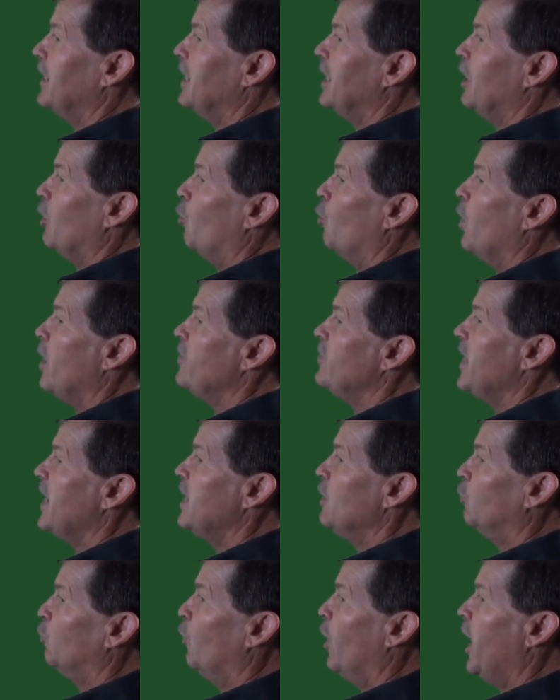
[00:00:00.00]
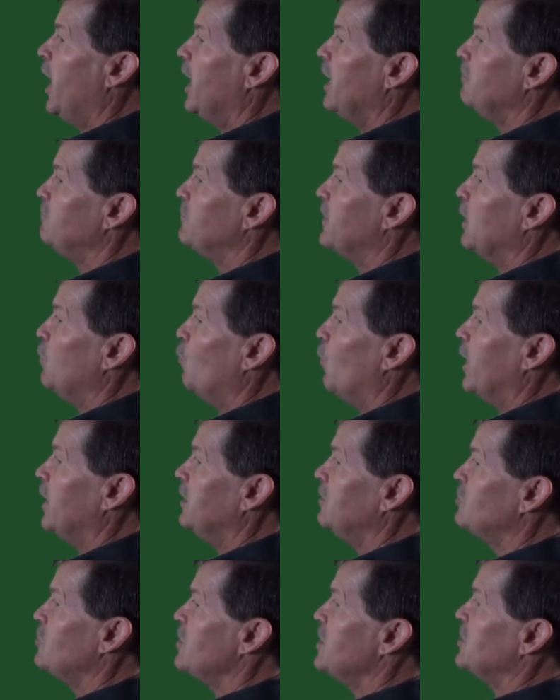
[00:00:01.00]
When they arrived, they went
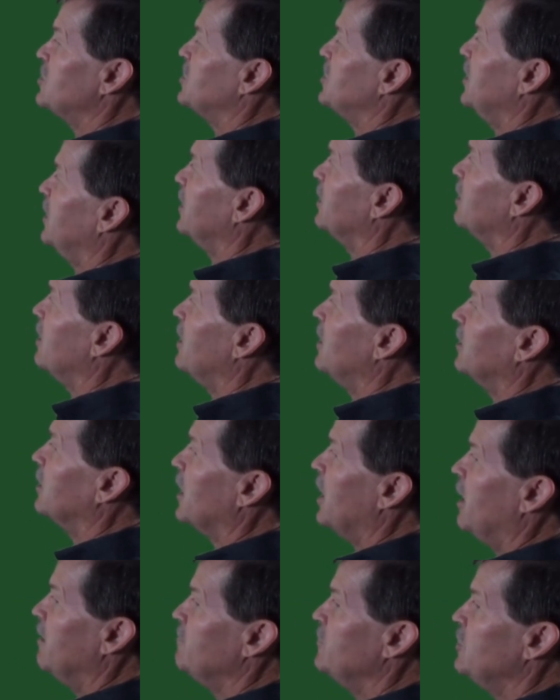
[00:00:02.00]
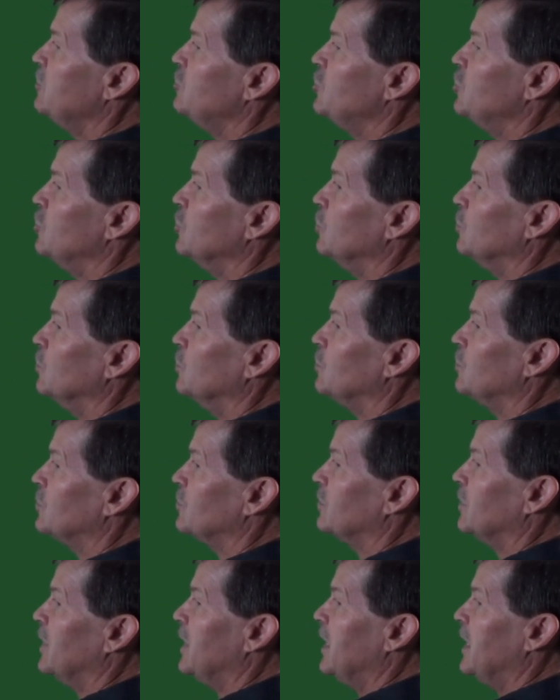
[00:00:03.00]
into the synagogue of the Jews.
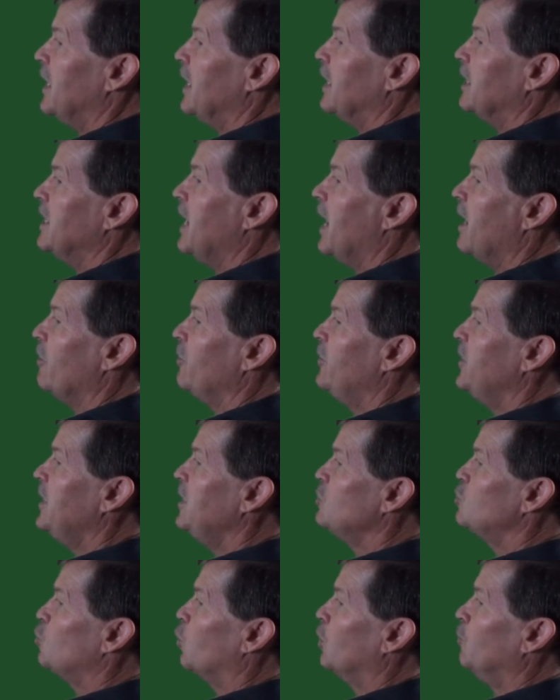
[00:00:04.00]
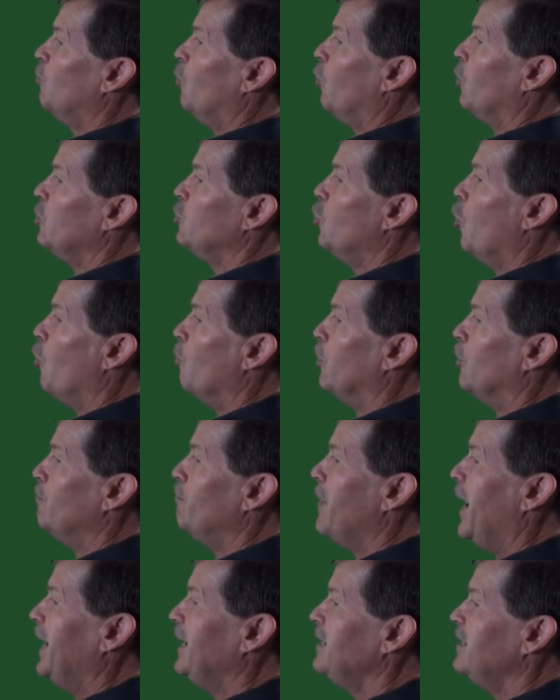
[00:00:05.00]
Now these were more
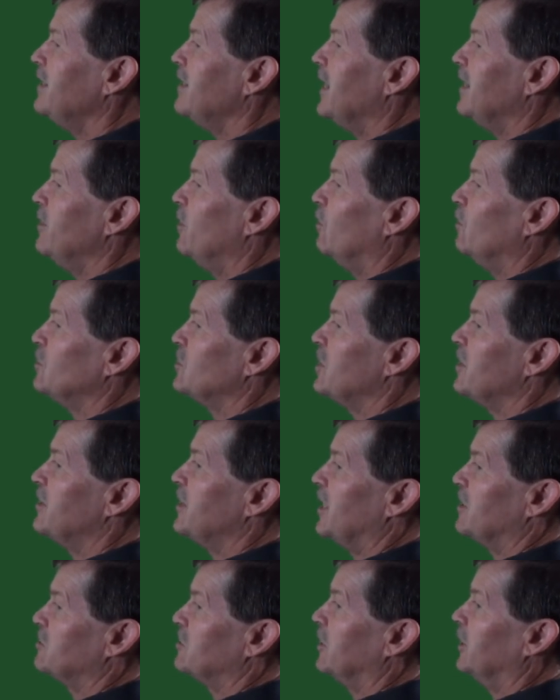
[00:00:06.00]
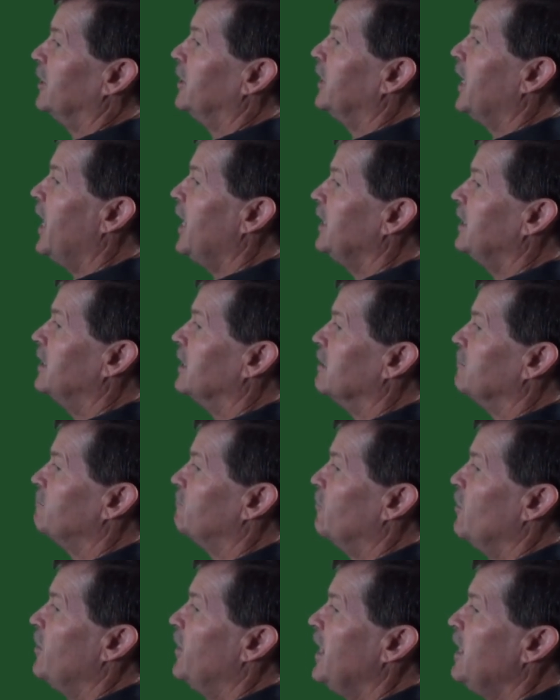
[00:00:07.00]
noble-minded than those in Thessalonica,
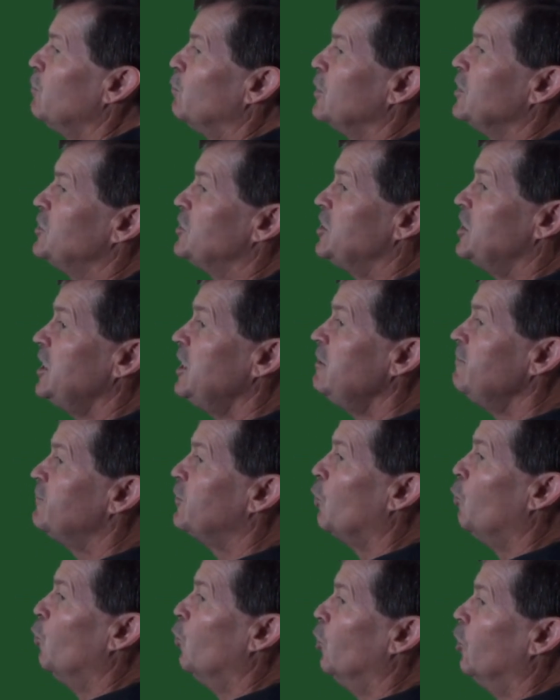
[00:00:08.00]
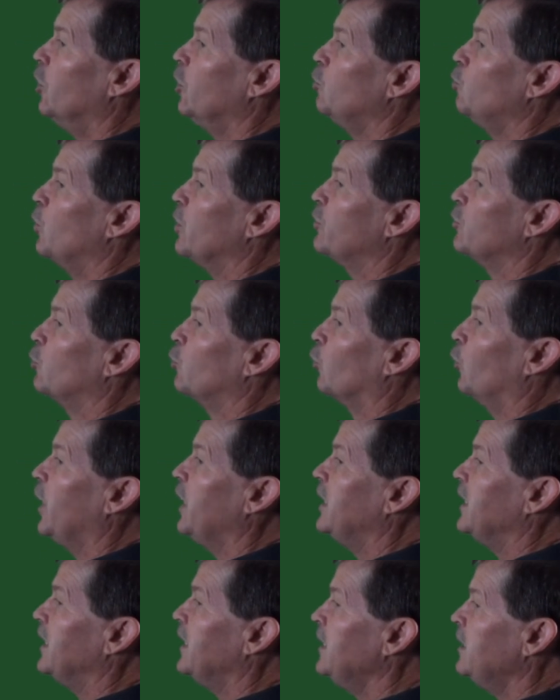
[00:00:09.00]
for they received the word with
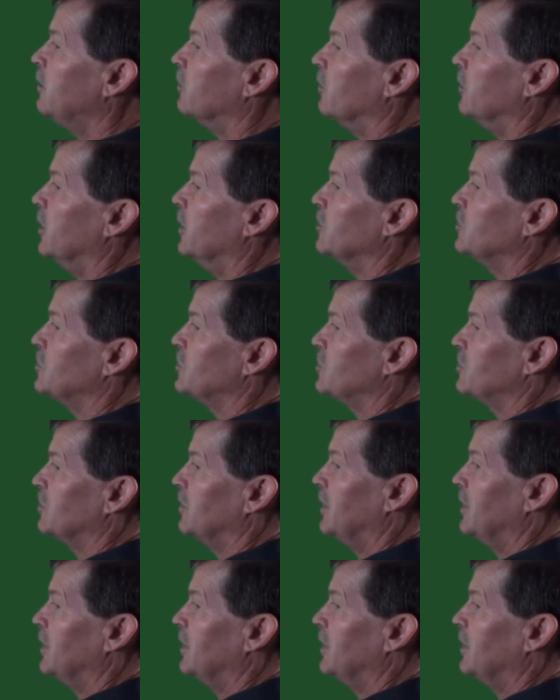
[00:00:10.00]
great eagerness,